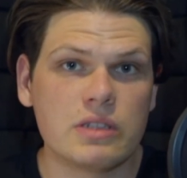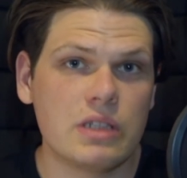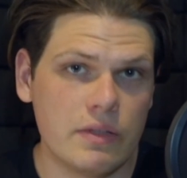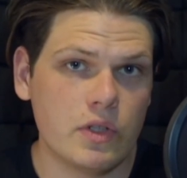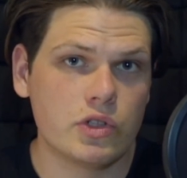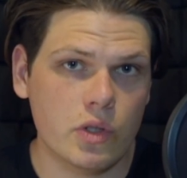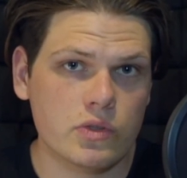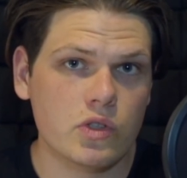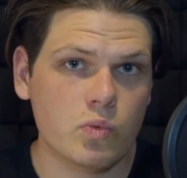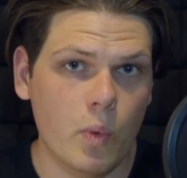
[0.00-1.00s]
TV
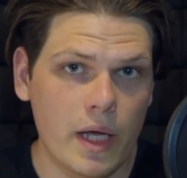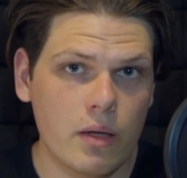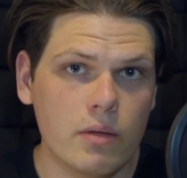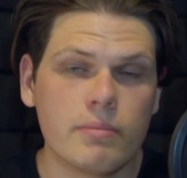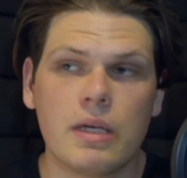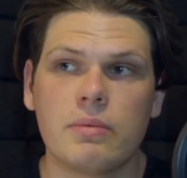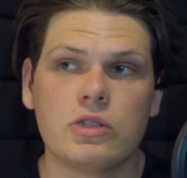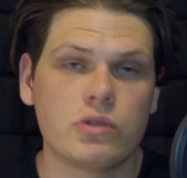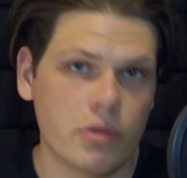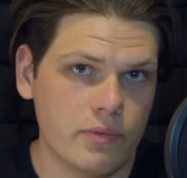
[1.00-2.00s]
shows as well, maybe
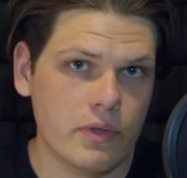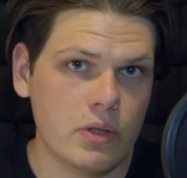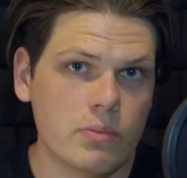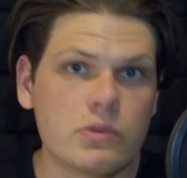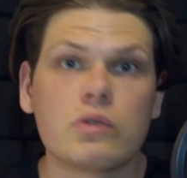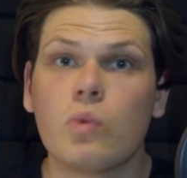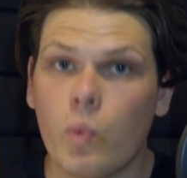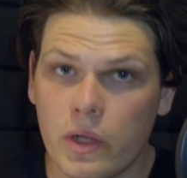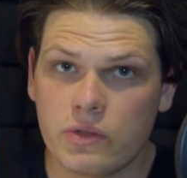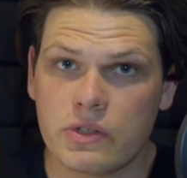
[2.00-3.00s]
short films.
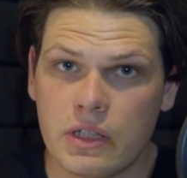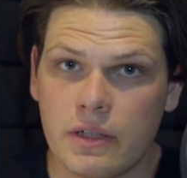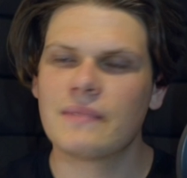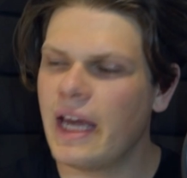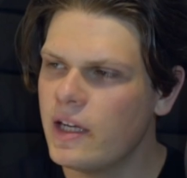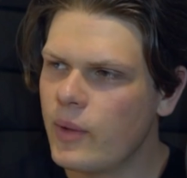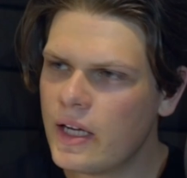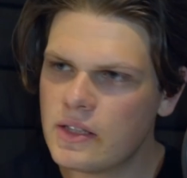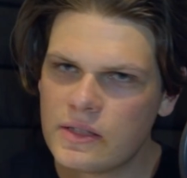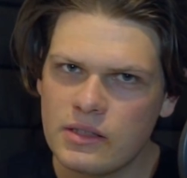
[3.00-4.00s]
We'll see.
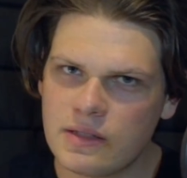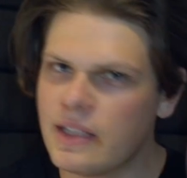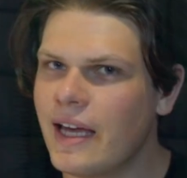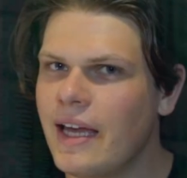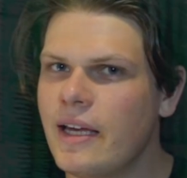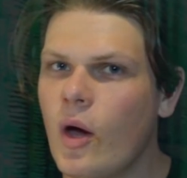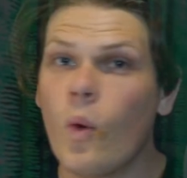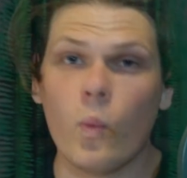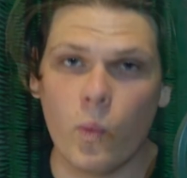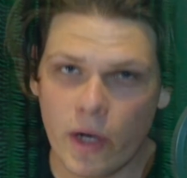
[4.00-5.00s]
Anyways, today
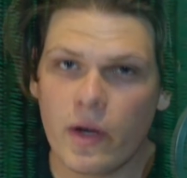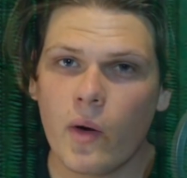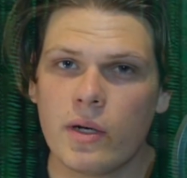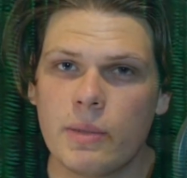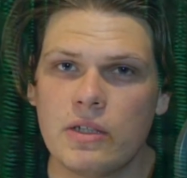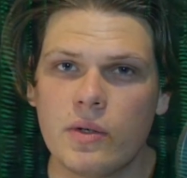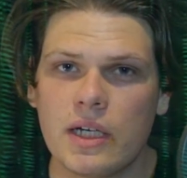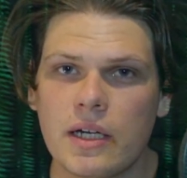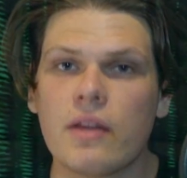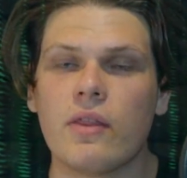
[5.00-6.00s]
we're going to be
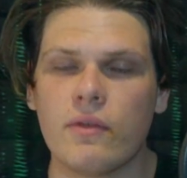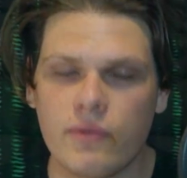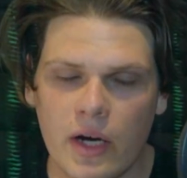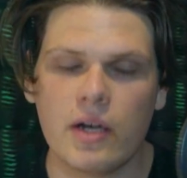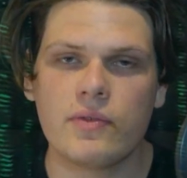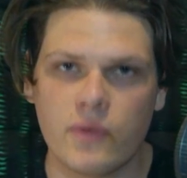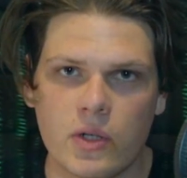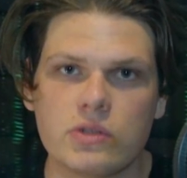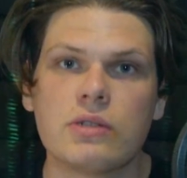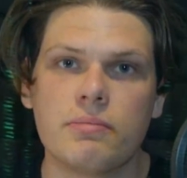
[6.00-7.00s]
doing the very
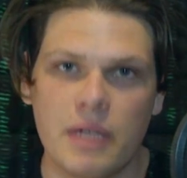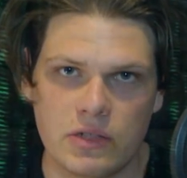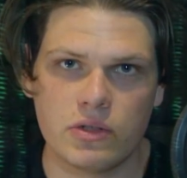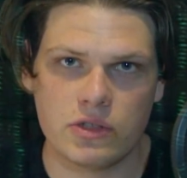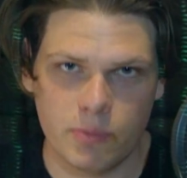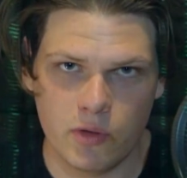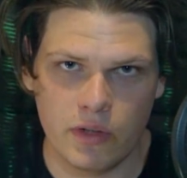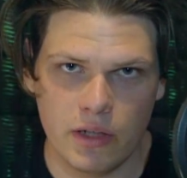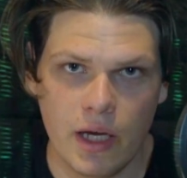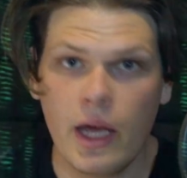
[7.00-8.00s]
first Matrix
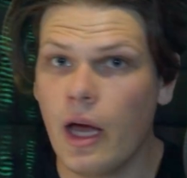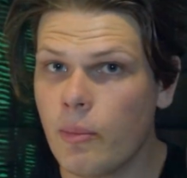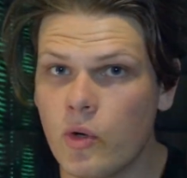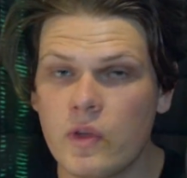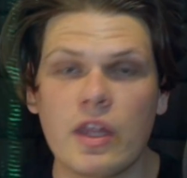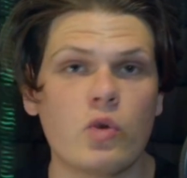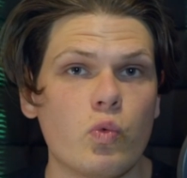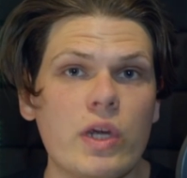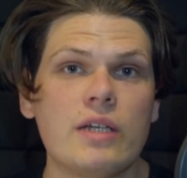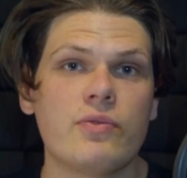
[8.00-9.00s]
movie, a movie that
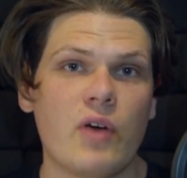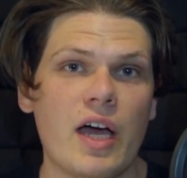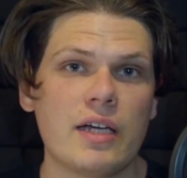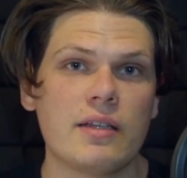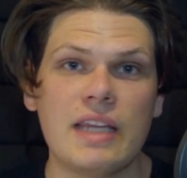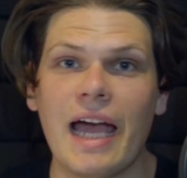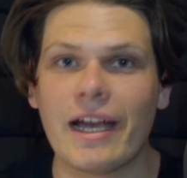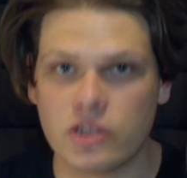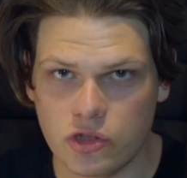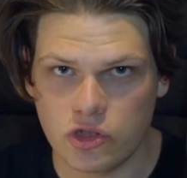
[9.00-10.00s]
redefined the
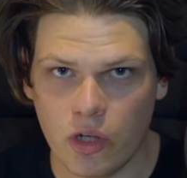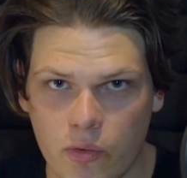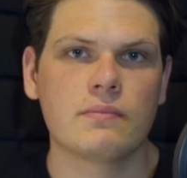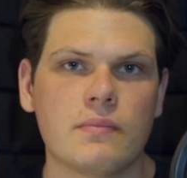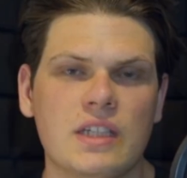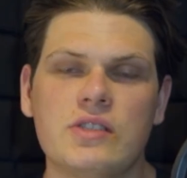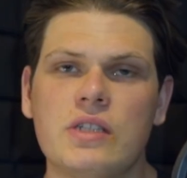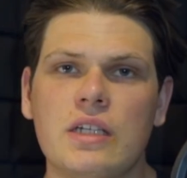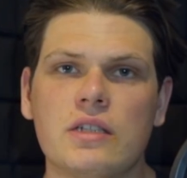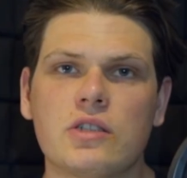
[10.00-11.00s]
action genre. This
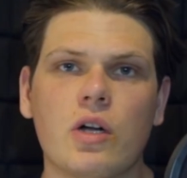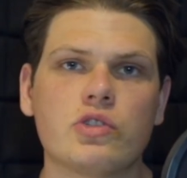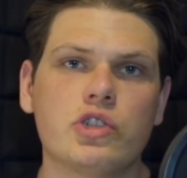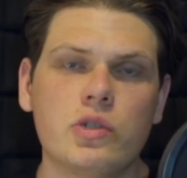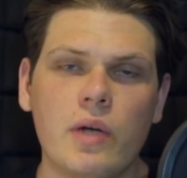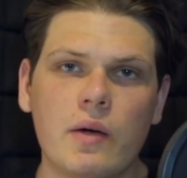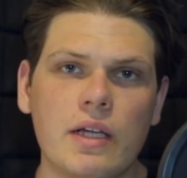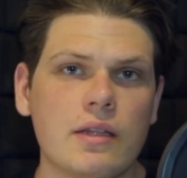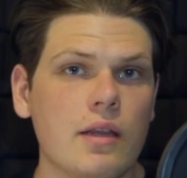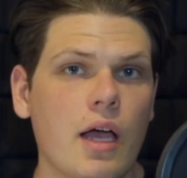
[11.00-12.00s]
scene is called Shootout
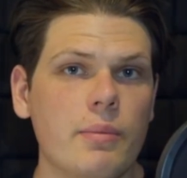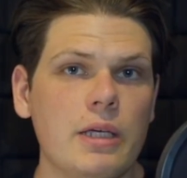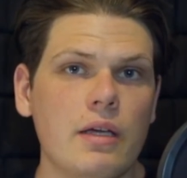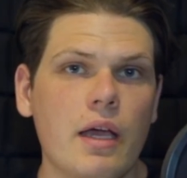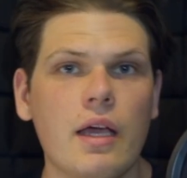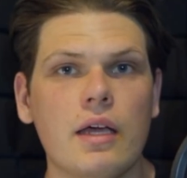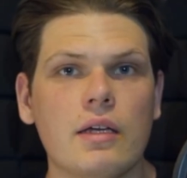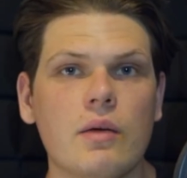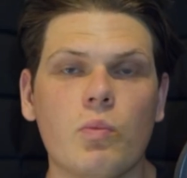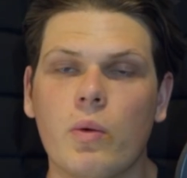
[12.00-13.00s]
in the Lobby,
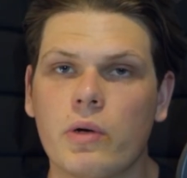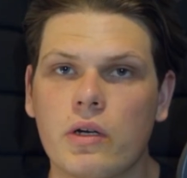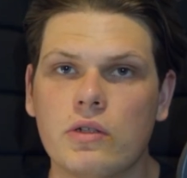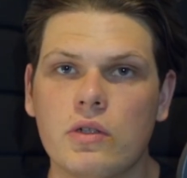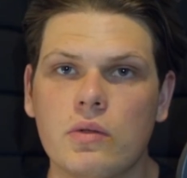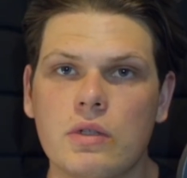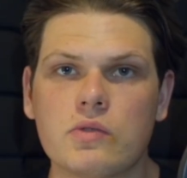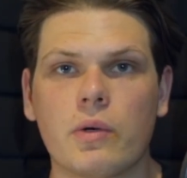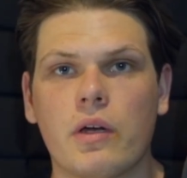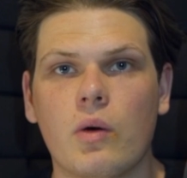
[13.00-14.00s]
and what we're going to do
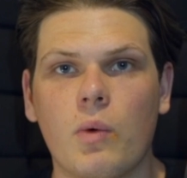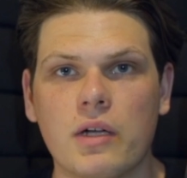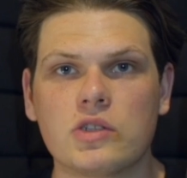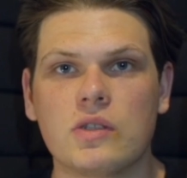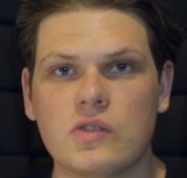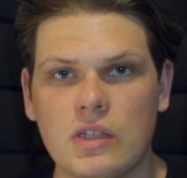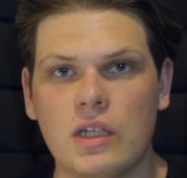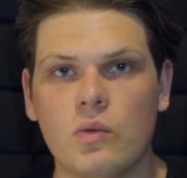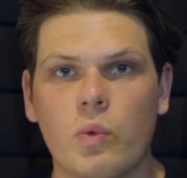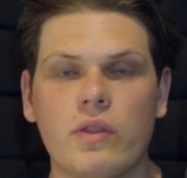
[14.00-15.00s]
is we're going to watch the
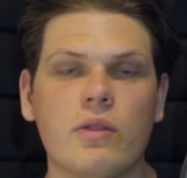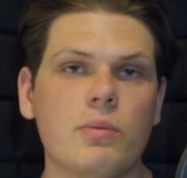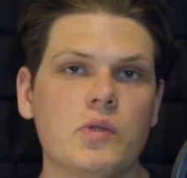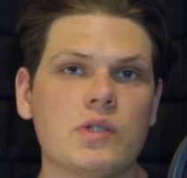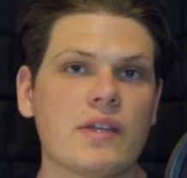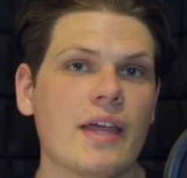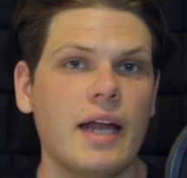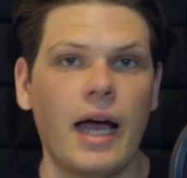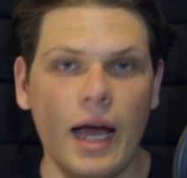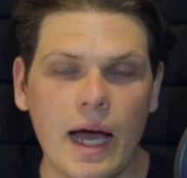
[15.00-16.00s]
scene with the music
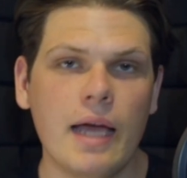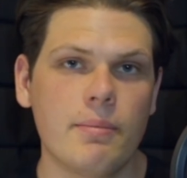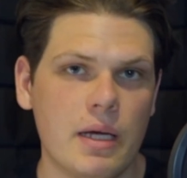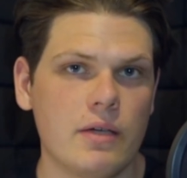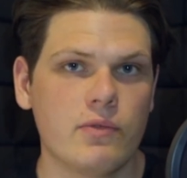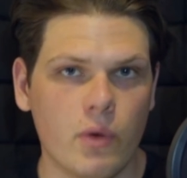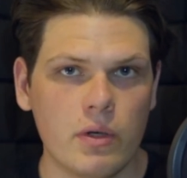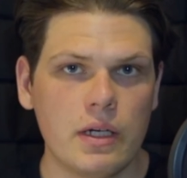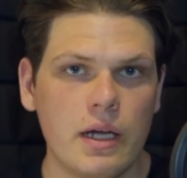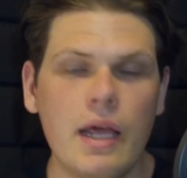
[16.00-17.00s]
that I made
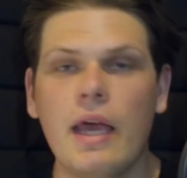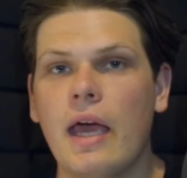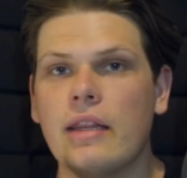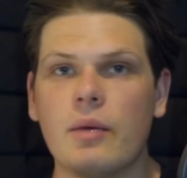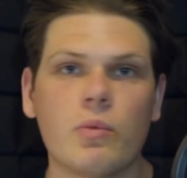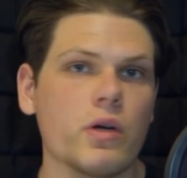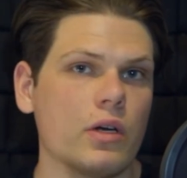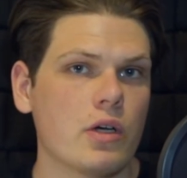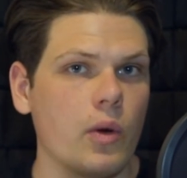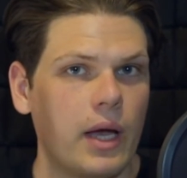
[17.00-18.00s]
for it, and then we're
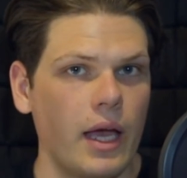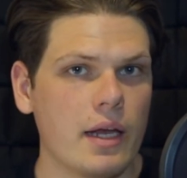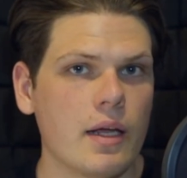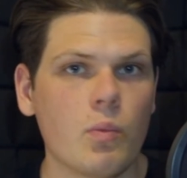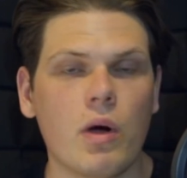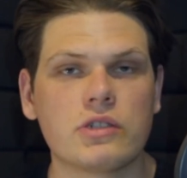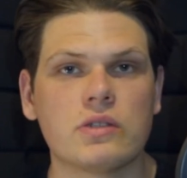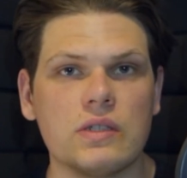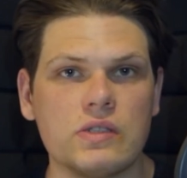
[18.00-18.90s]
going to go ahead and watch the